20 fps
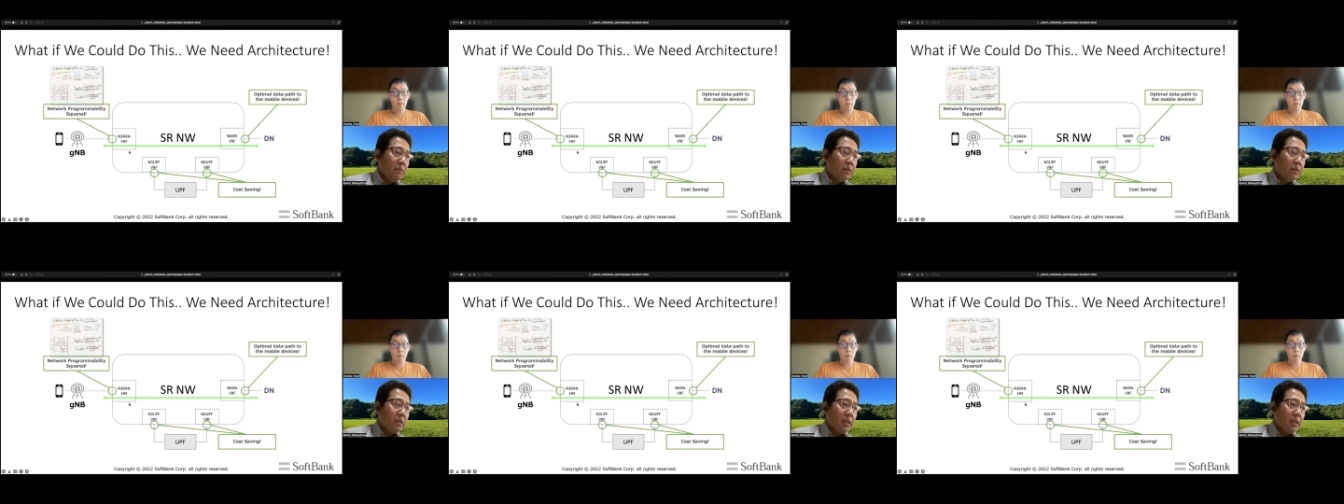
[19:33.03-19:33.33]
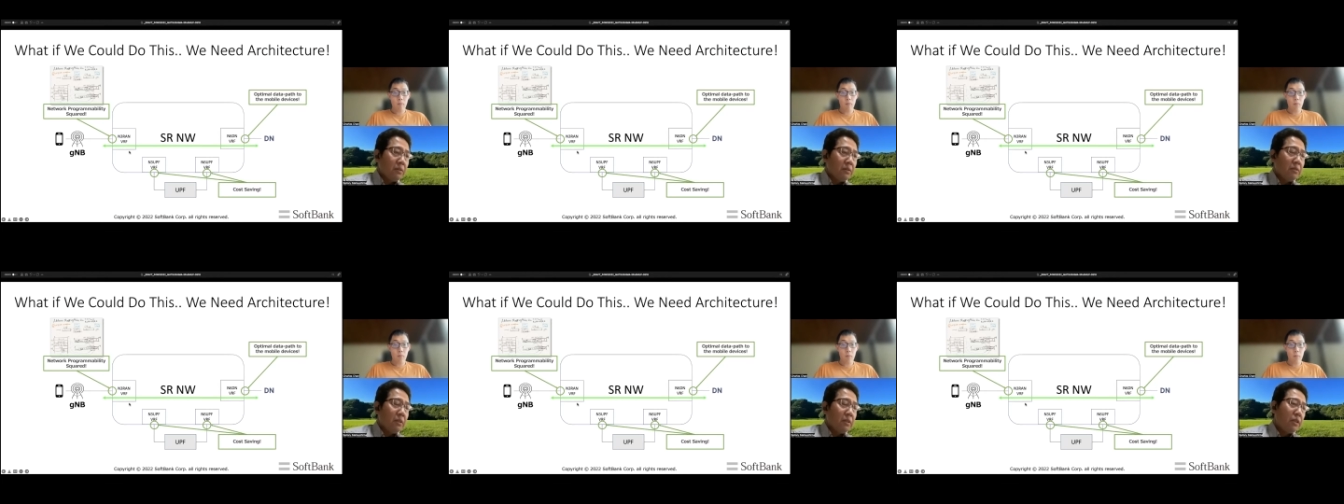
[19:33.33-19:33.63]
just
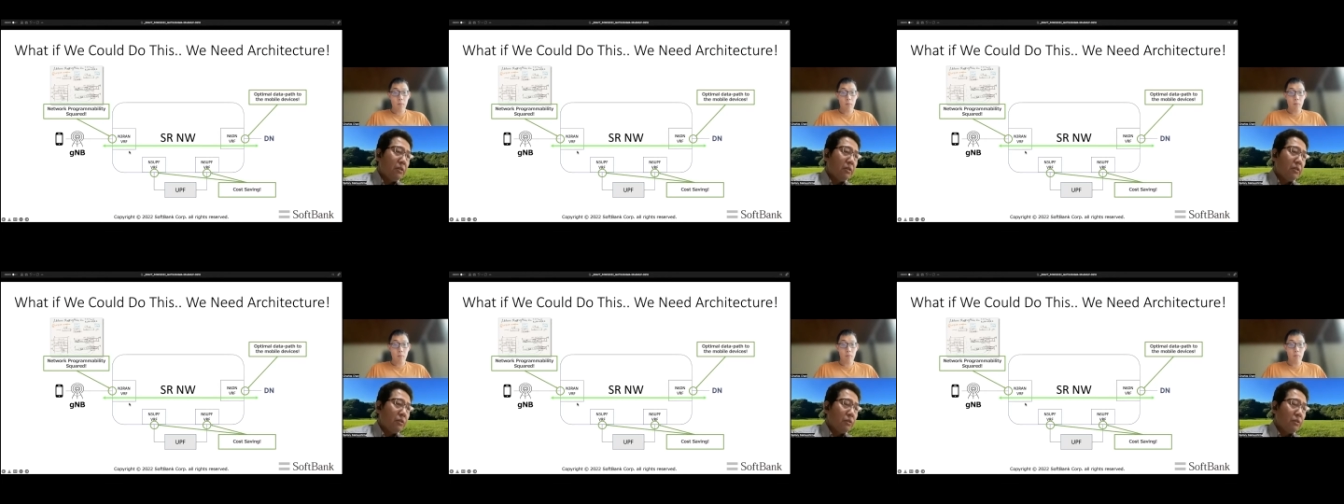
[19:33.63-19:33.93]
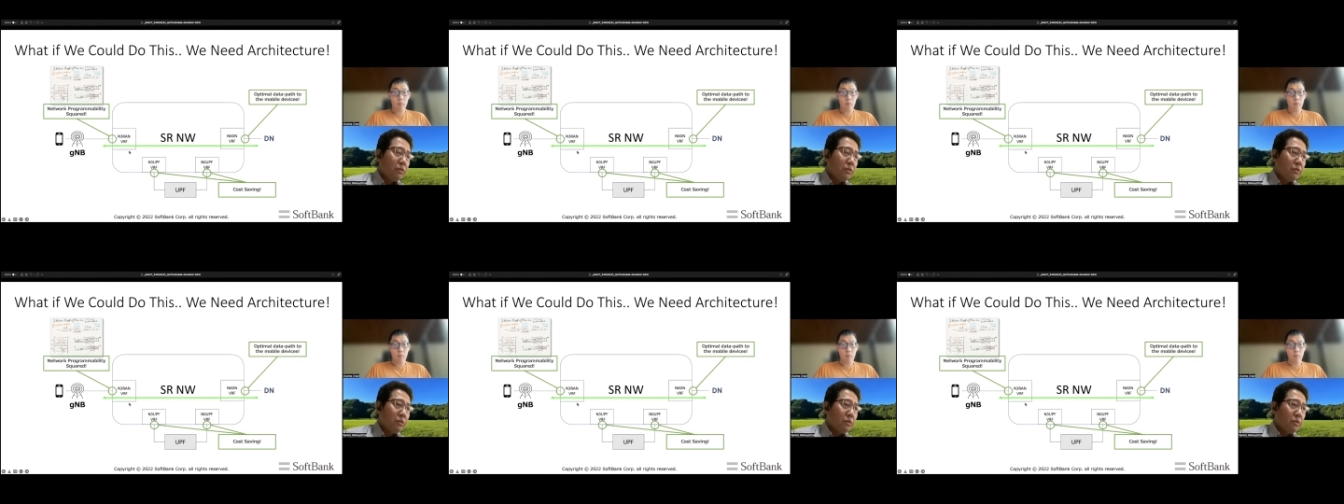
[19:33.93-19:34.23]
need
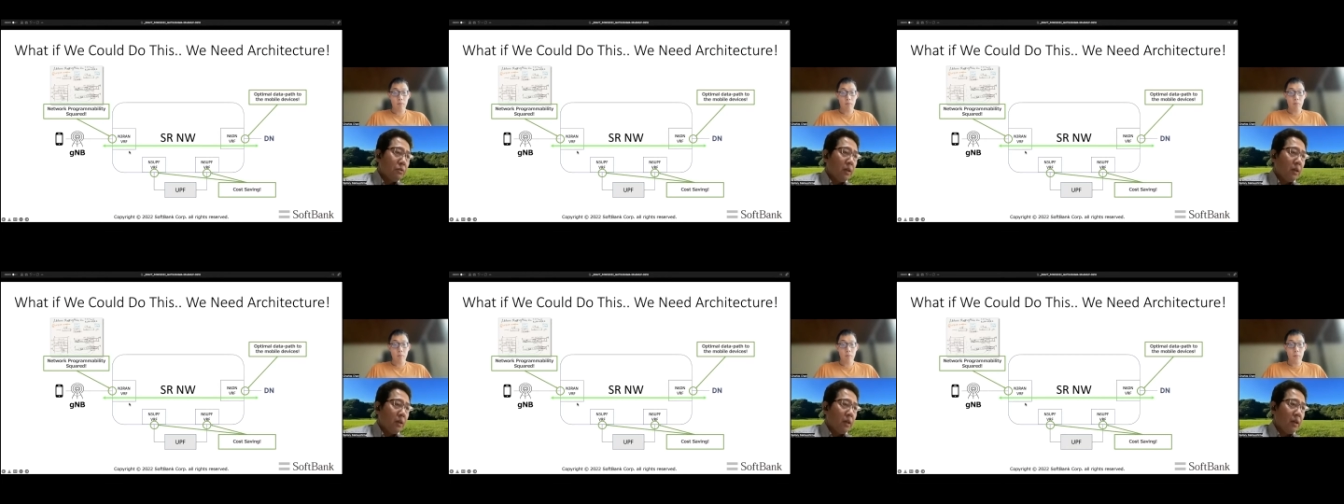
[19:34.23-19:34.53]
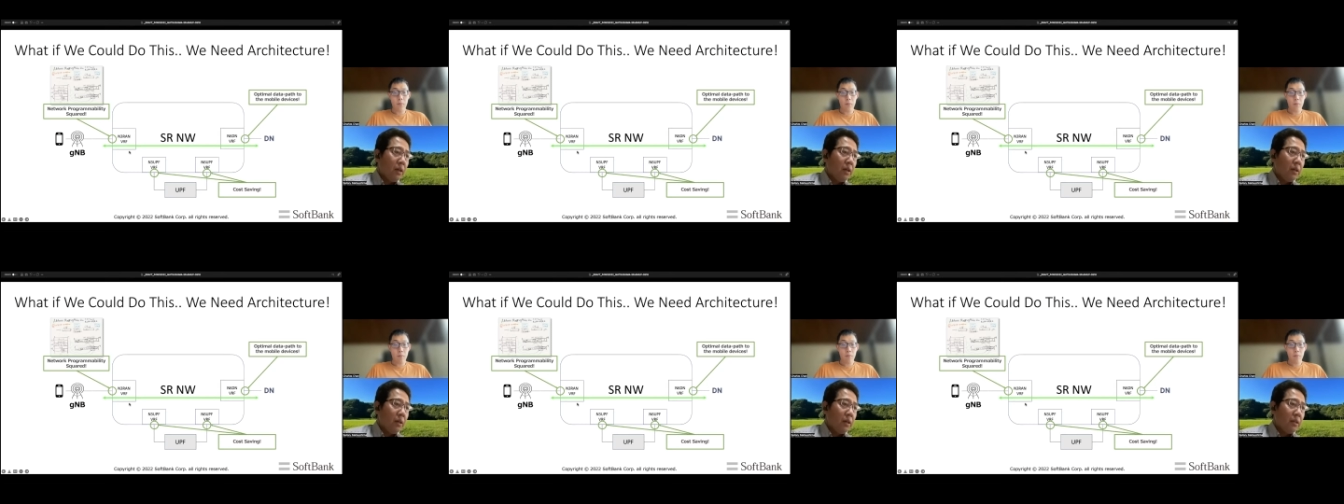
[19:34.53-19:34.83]
to
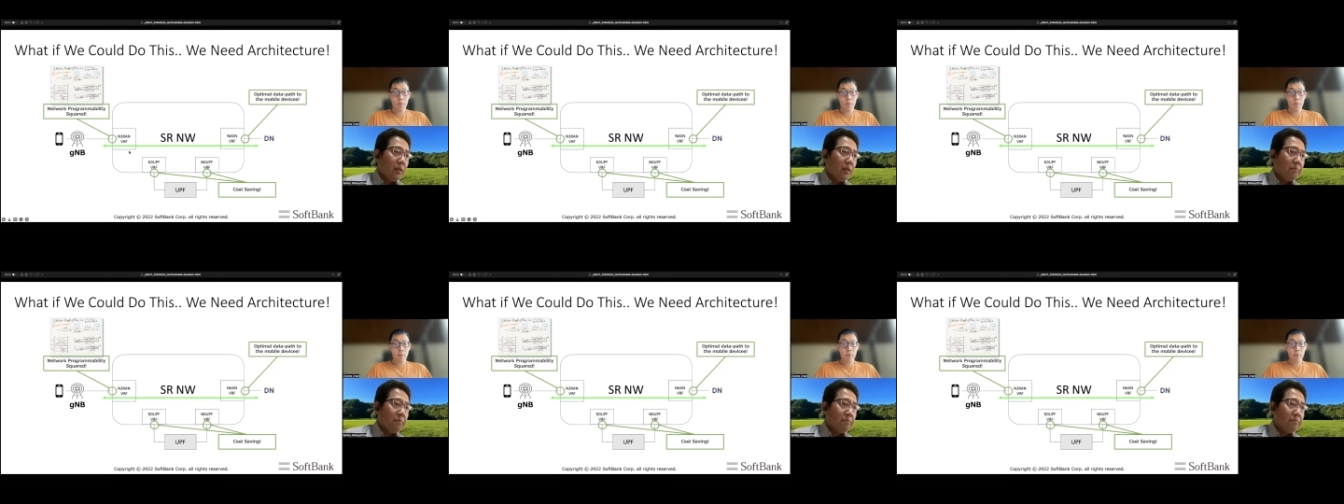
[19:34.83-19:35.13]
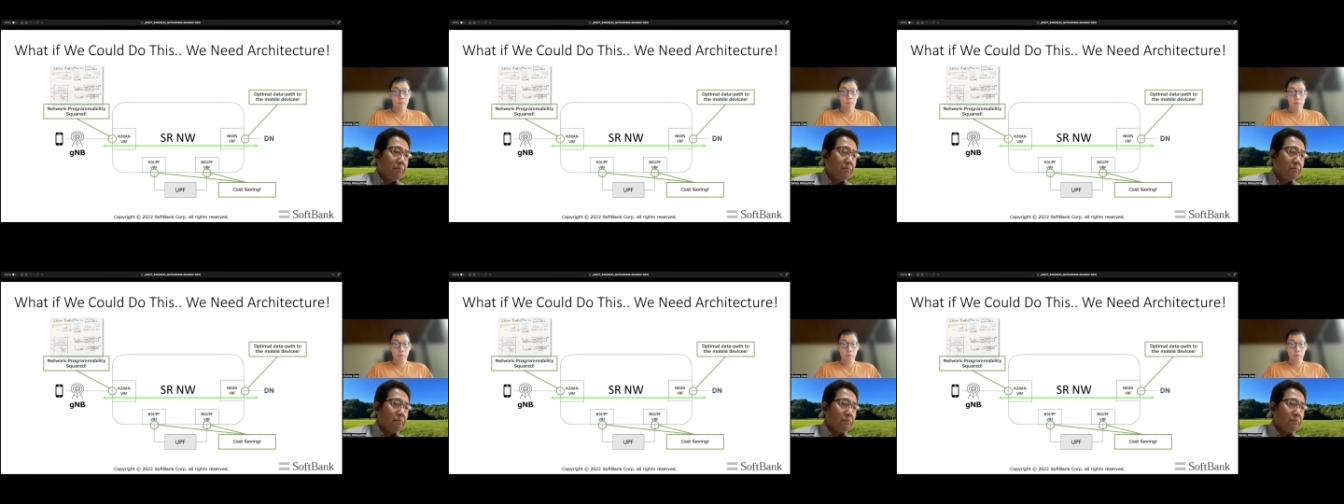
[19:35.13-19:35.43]

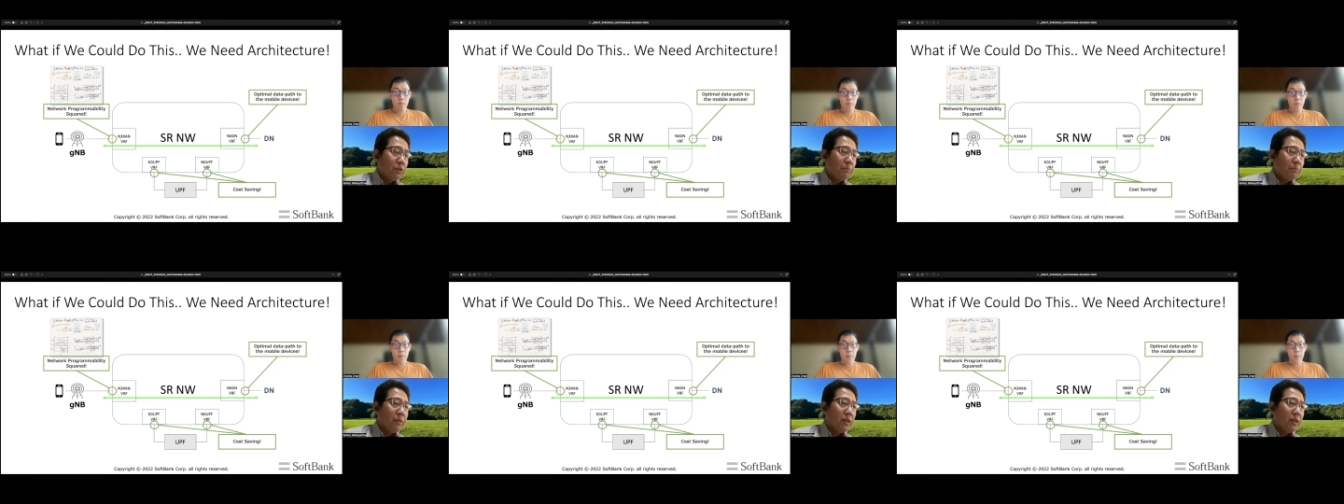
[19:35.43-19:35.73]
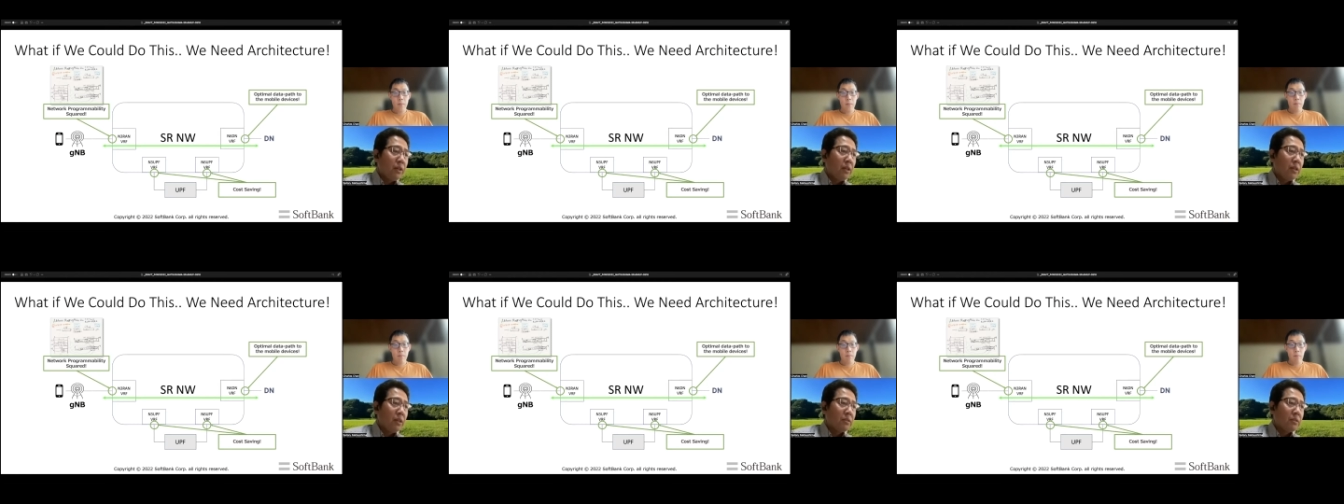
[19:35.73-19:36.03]

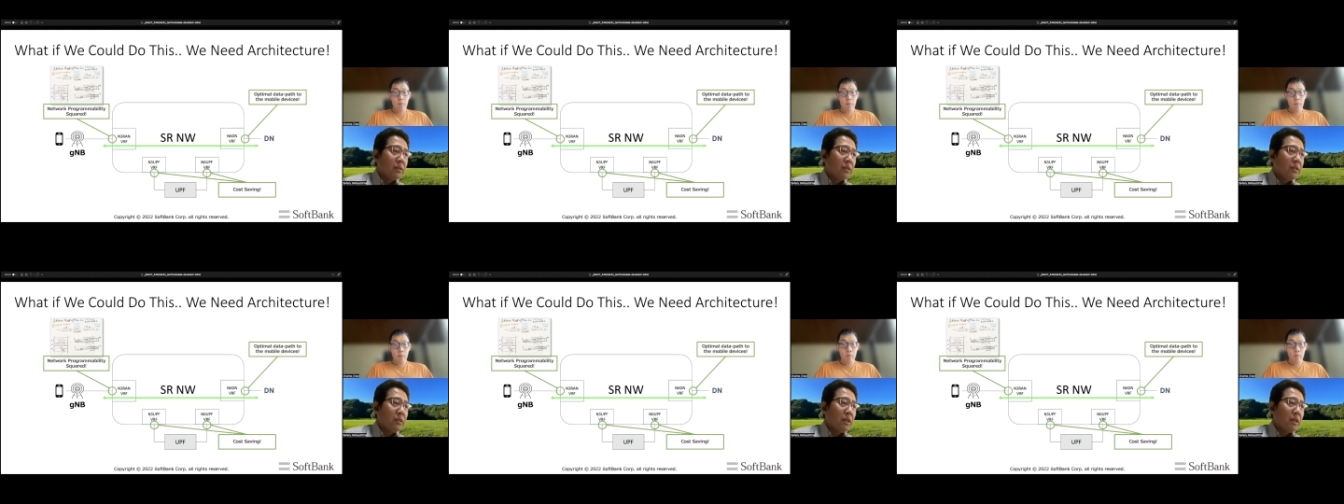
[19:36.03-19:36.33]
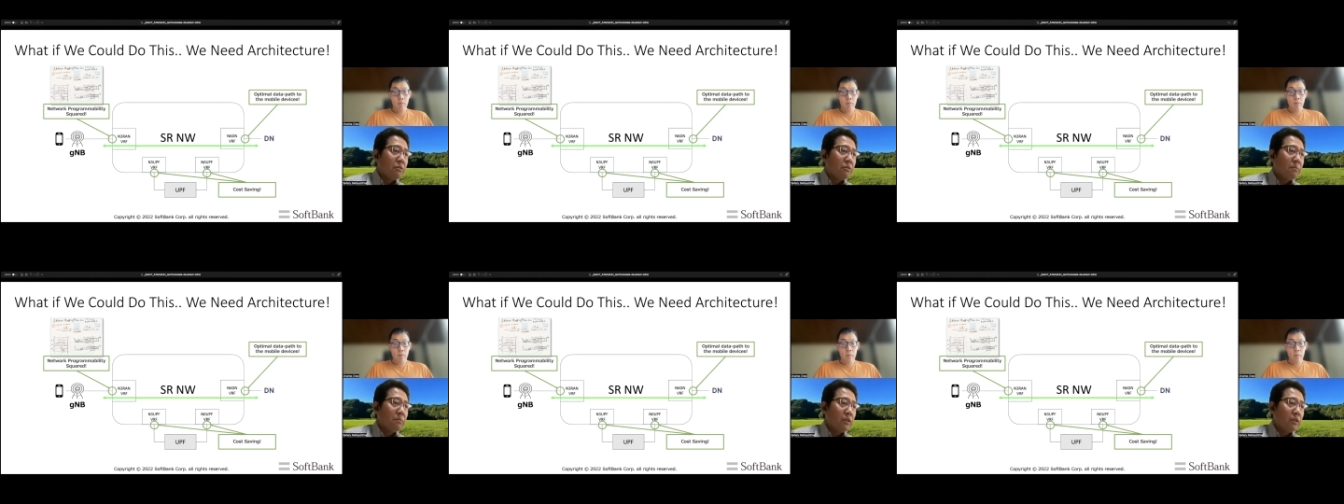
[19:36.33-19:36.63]
prepare enough
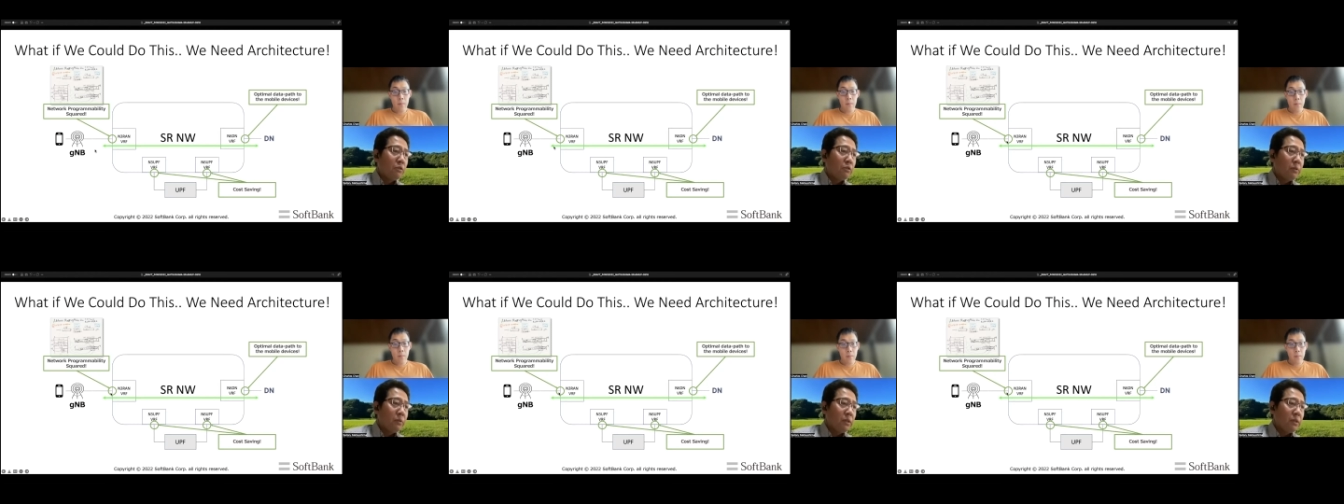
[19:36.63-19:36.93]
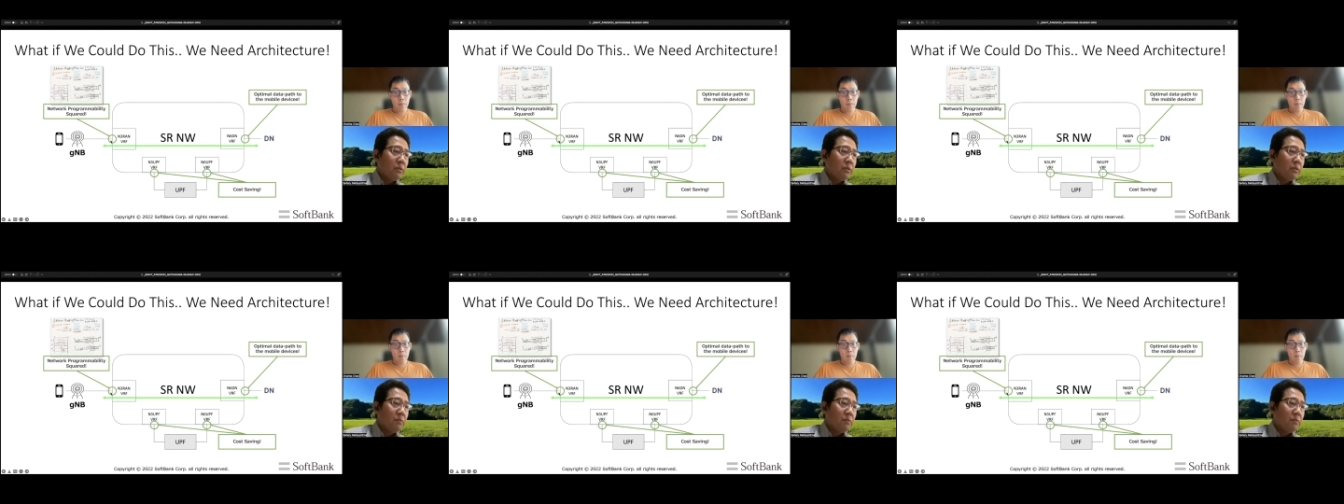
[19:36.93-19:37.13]
bandwidth